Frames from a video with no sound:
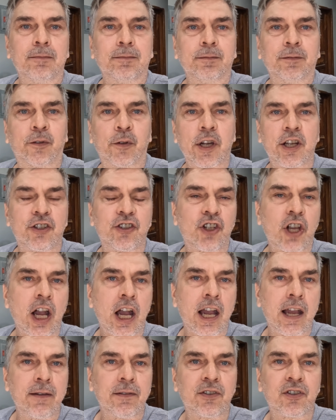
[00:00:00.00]
Fresh
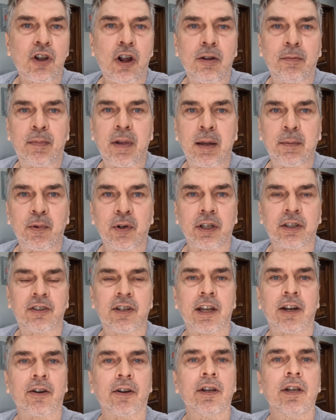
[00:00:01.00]
chives, salt, pepper,
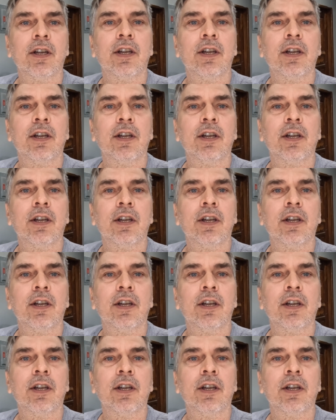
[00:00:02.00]
etc.